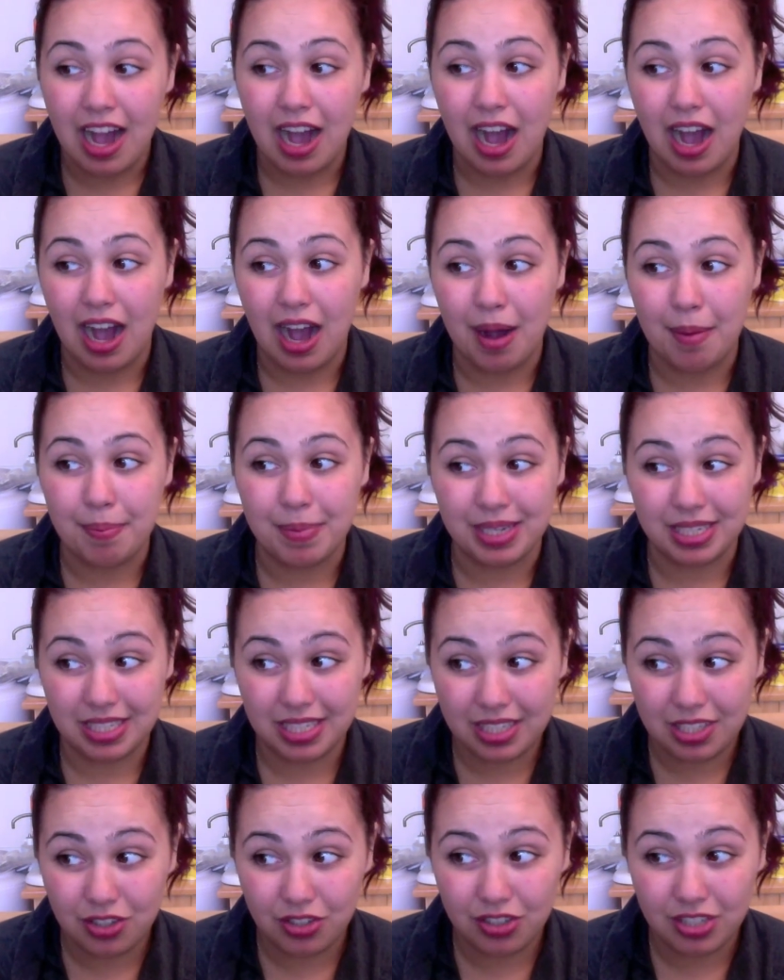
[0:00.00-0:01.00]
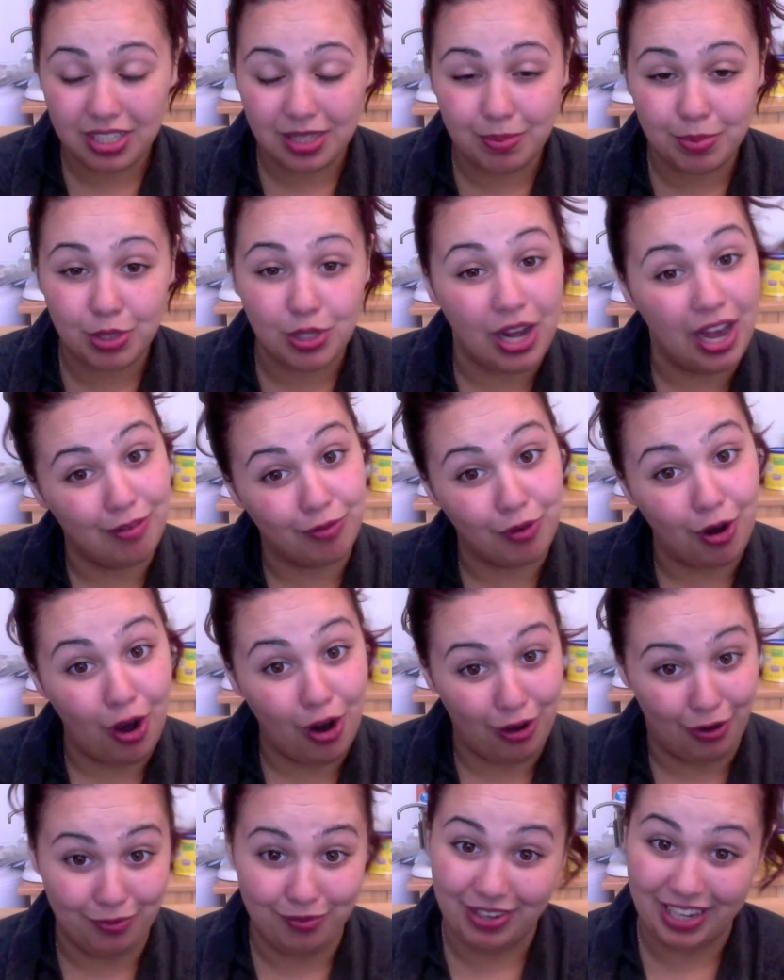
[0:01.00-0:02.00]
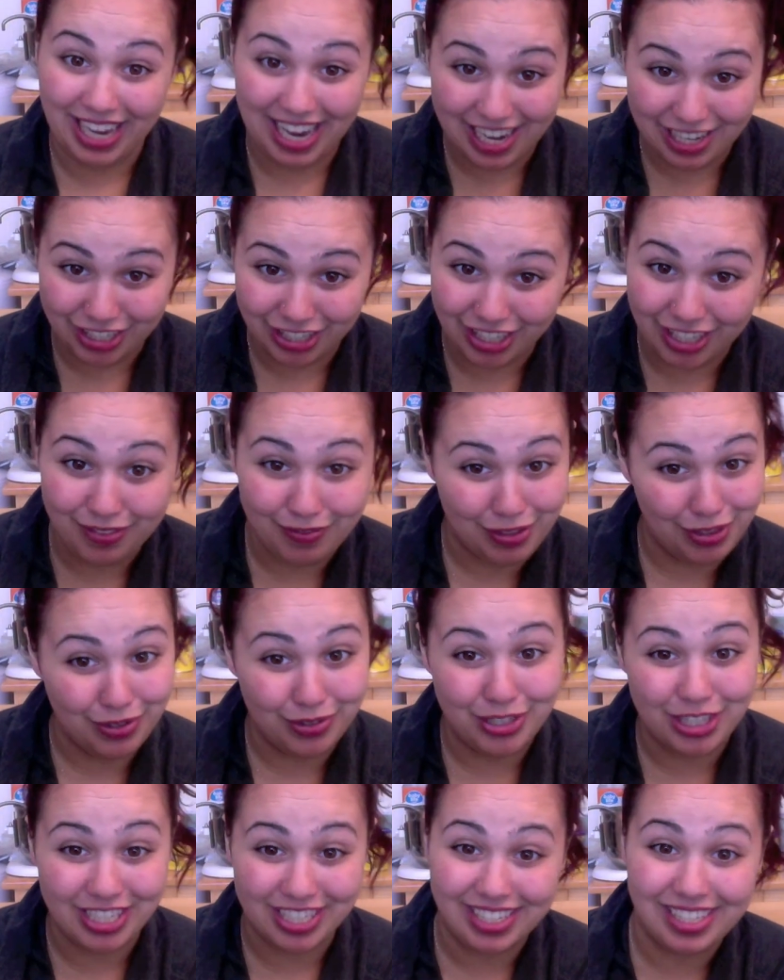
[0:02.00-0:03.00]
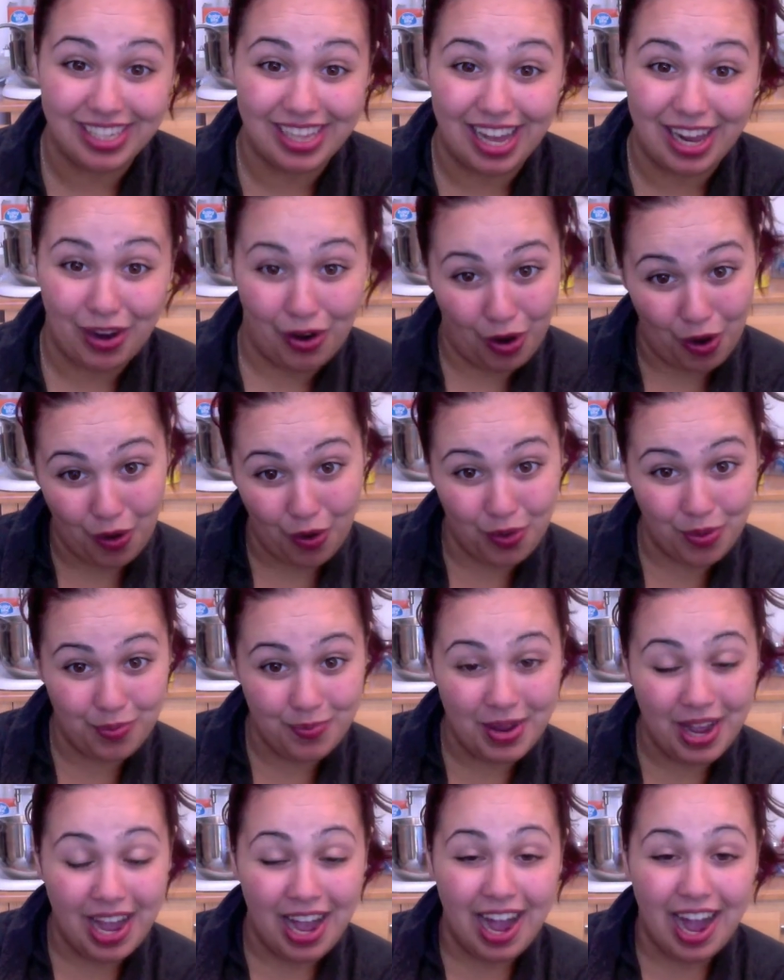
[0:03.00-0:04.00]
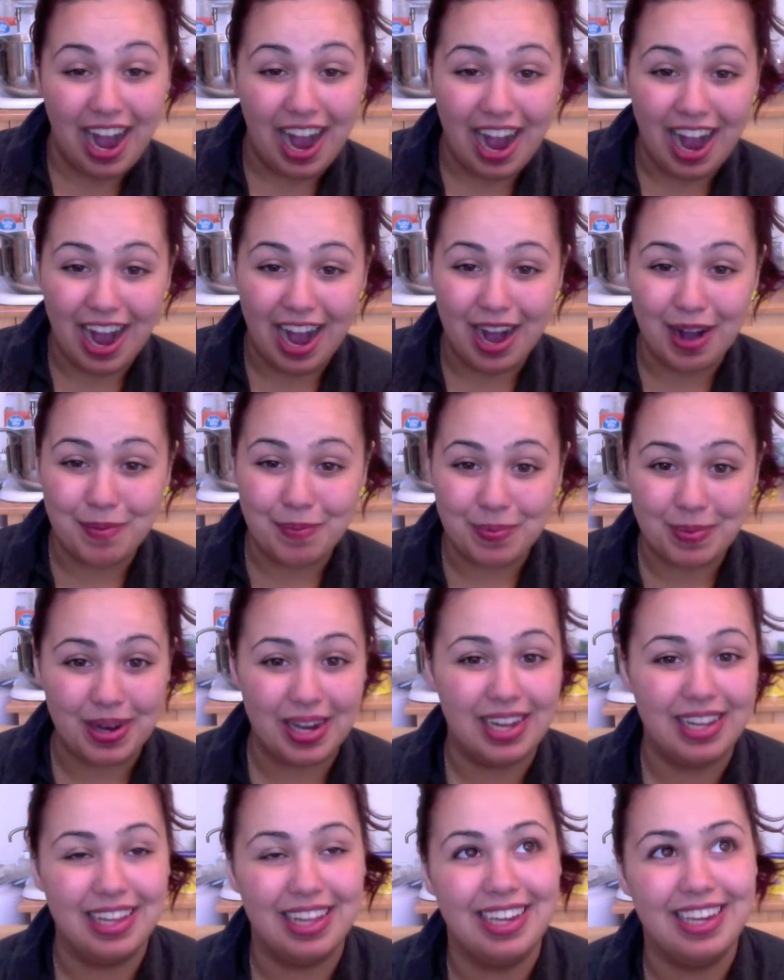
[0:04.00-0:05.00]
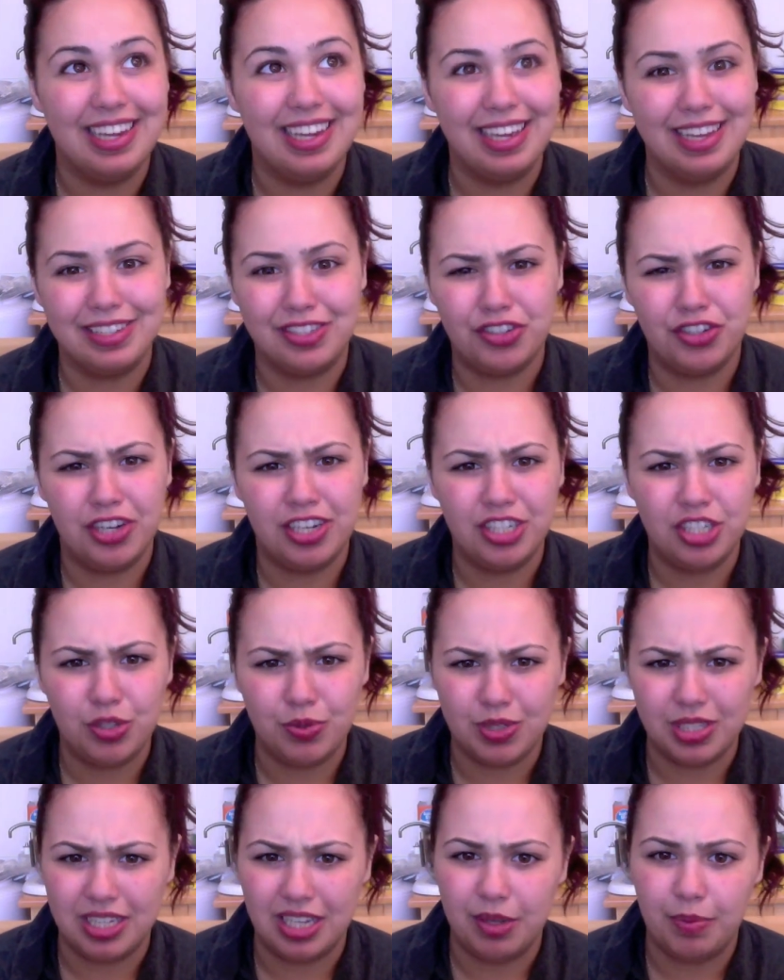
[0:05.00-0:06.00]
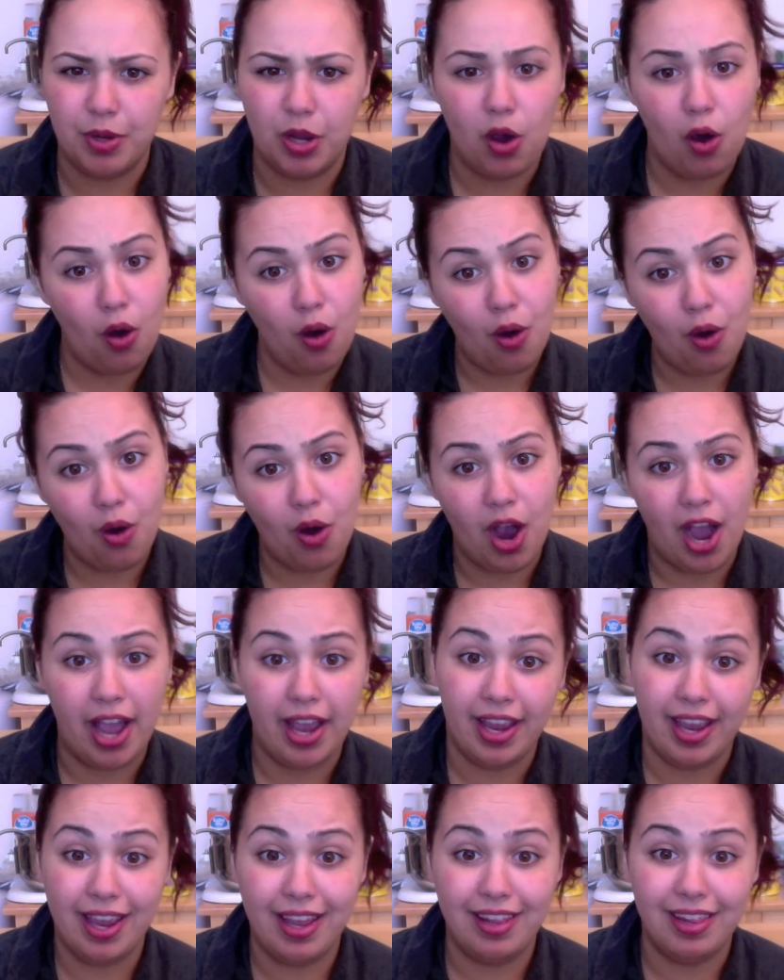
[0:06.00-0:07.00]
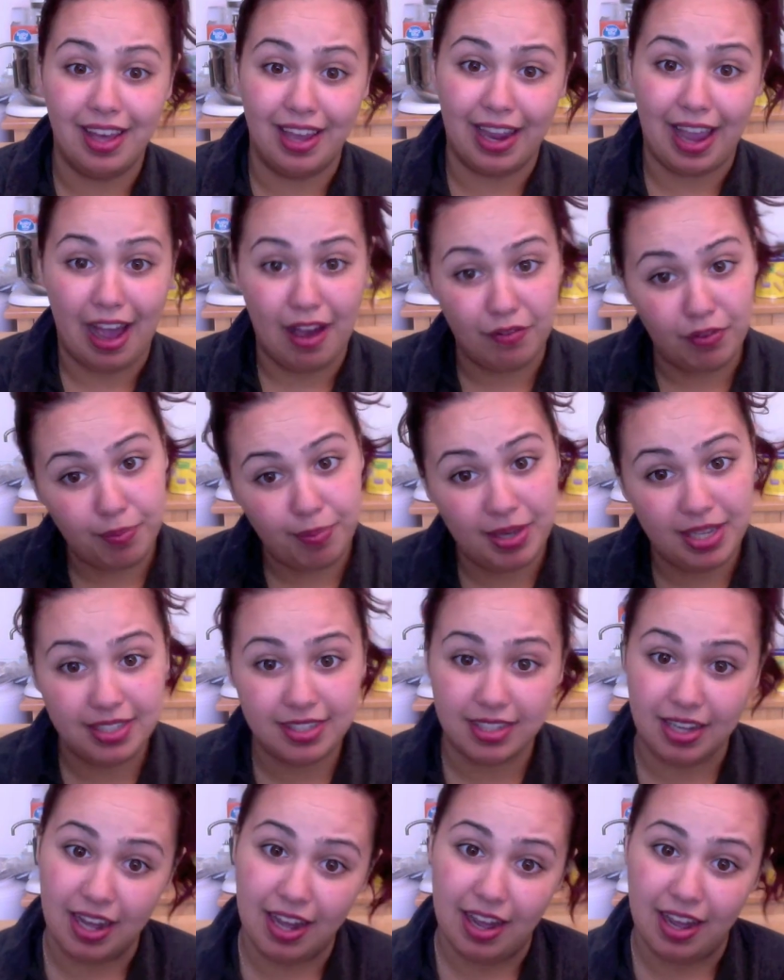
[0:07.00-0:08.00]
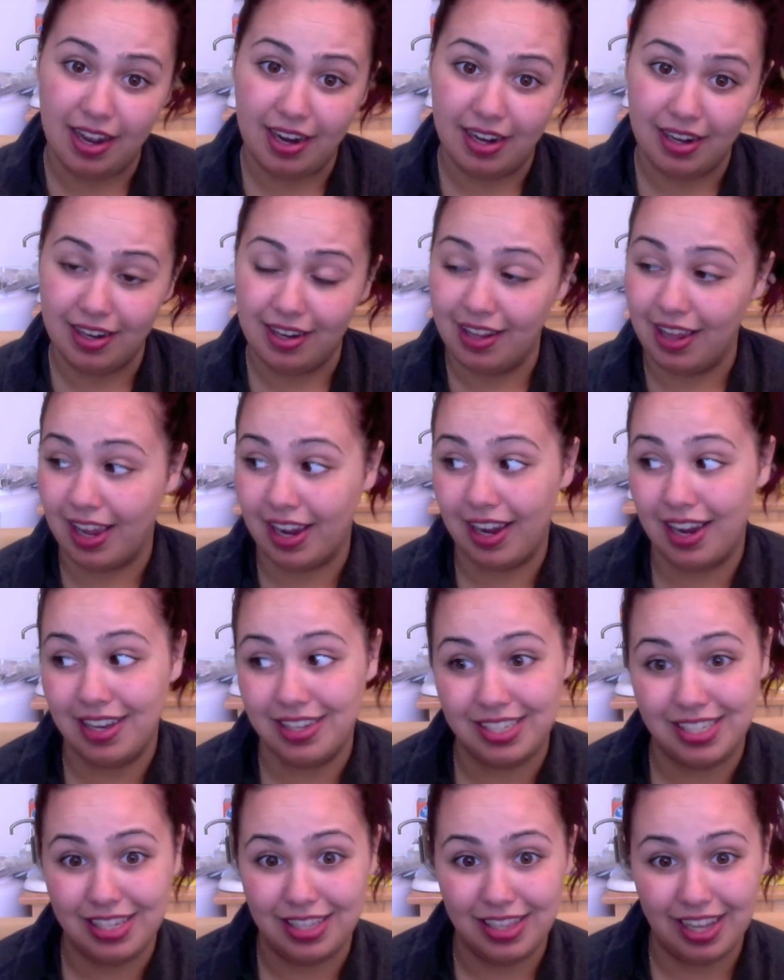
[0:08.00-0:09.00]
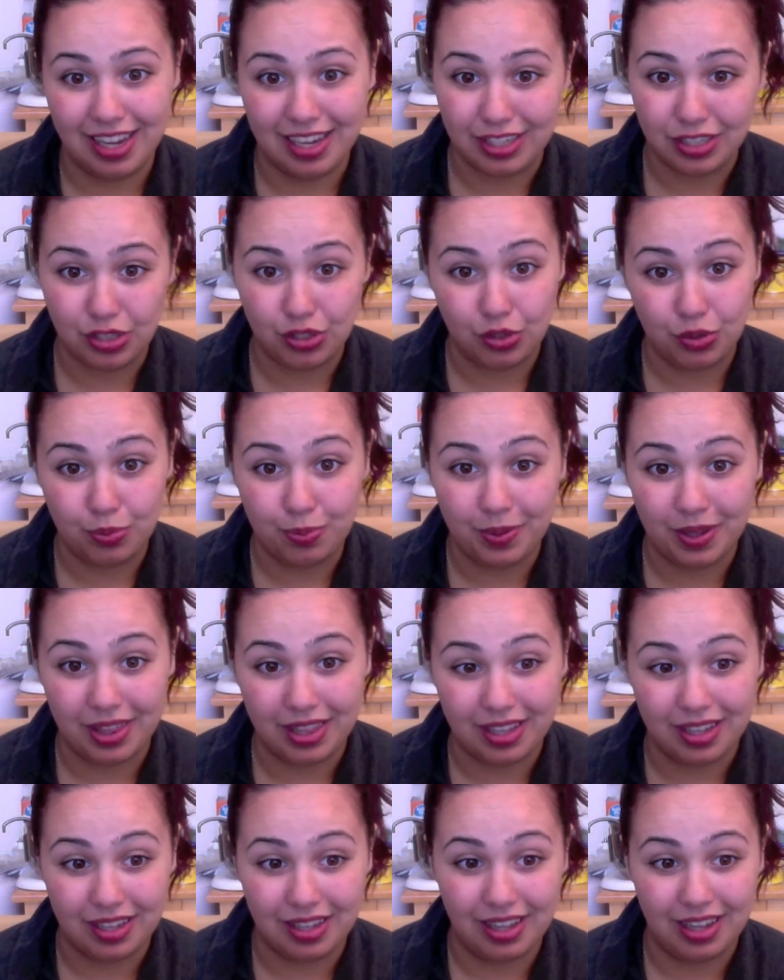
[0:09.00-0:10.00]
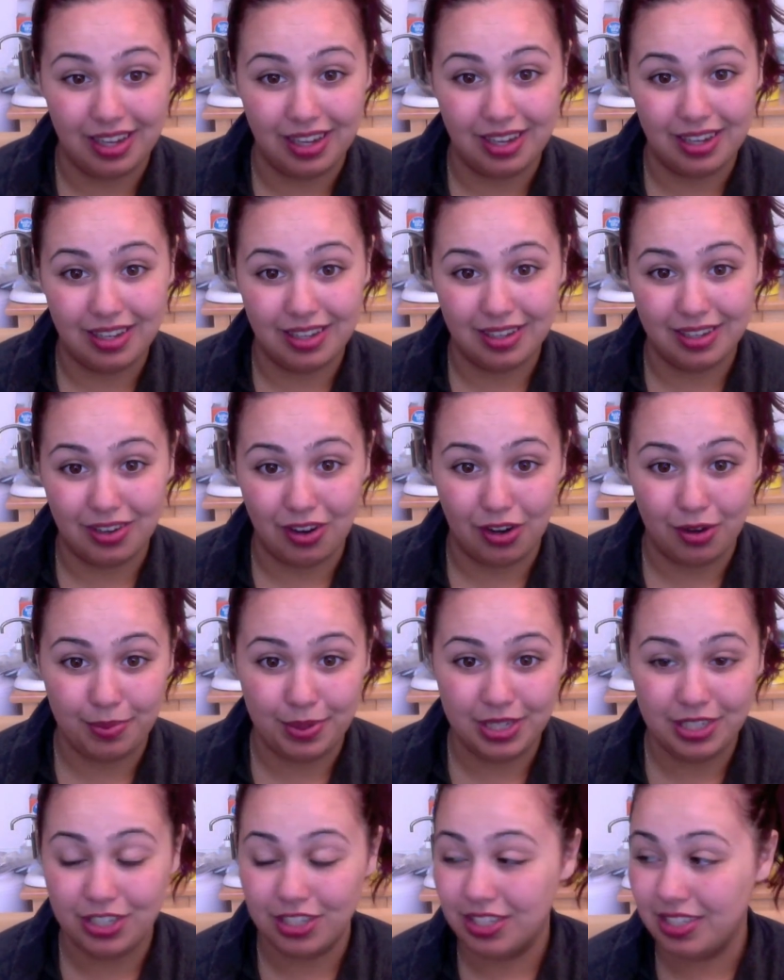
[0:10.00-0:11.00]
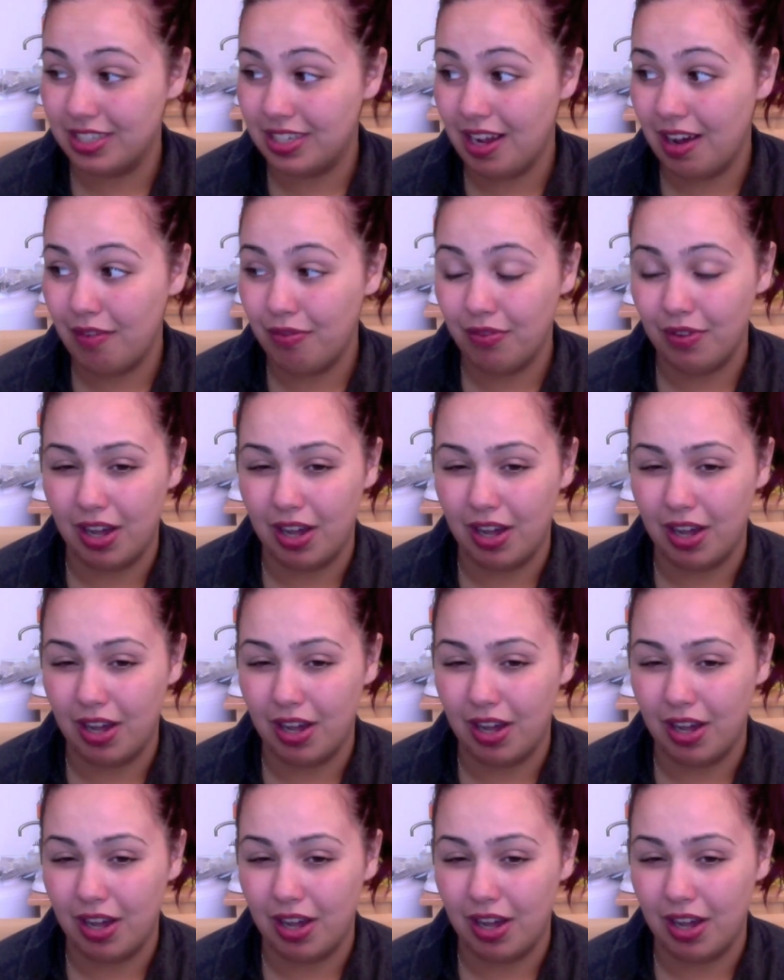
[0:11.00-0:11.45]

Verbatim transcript: Um, my sister seems to have gone on vacation even though she's still at home. Um, but like yesterday she was telling me, oh, I ate like half a pizza and like I see like soup in the like garbage and stuff.